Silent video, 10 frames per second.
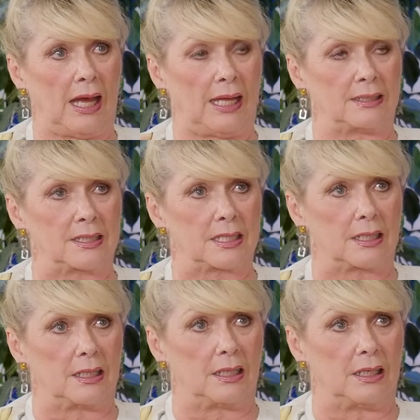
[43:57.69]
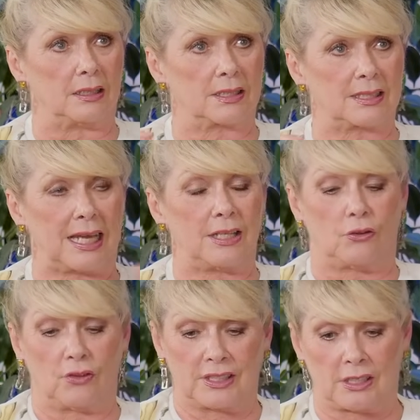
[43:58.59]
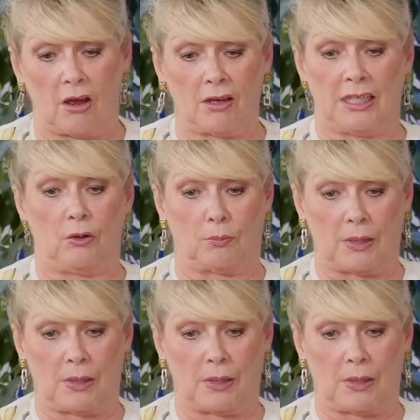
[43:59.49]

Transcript: and stand on this tiny little